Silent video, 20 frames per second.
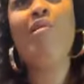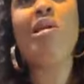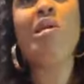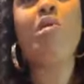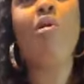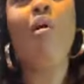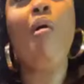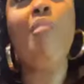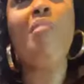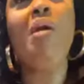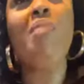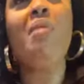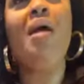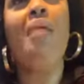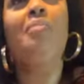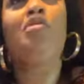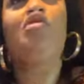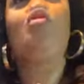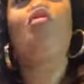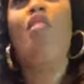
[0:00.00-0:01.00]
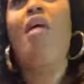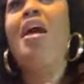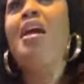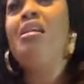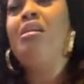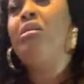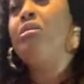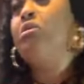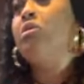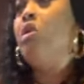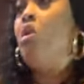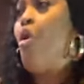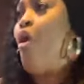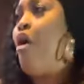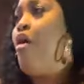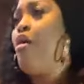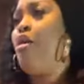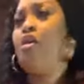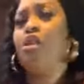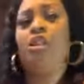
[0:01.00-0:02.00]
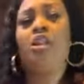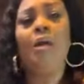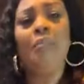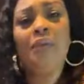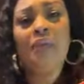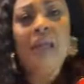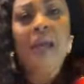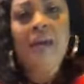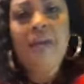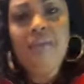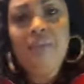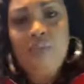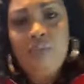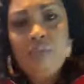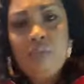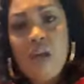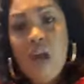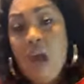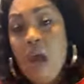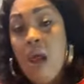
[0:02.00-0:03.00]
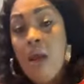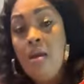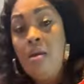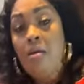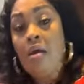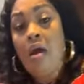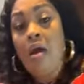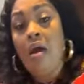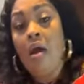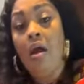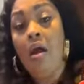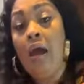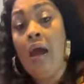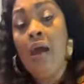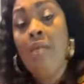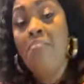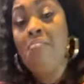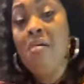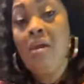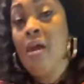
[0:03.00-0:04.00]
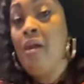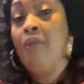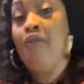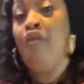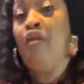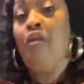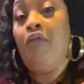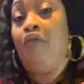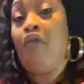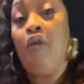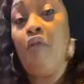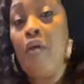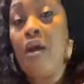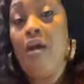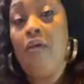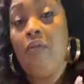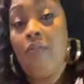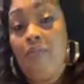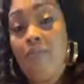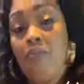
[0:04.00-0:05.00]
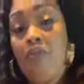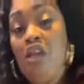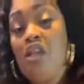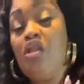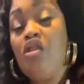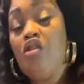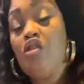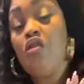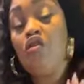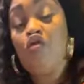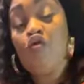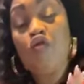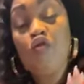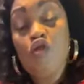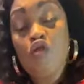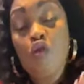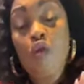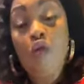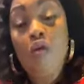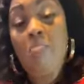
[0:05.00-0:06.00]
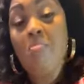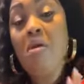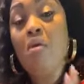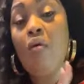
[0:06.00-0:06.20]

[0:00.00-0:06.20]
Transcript: You know, maybe I'm stressed or something, and and me for for real, this is a true story.